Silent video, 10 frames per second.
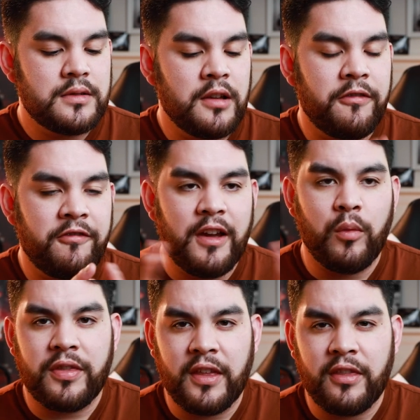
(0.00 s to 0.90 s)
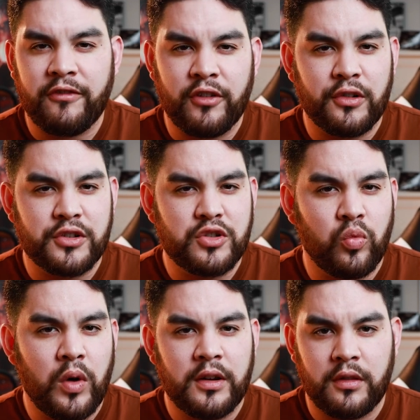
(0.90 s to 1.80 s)
to fit within the first
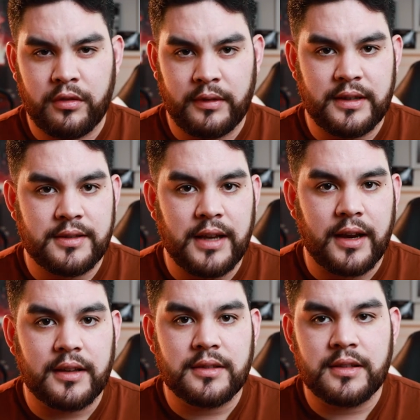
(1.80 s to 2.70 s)
1 to 3 seconds.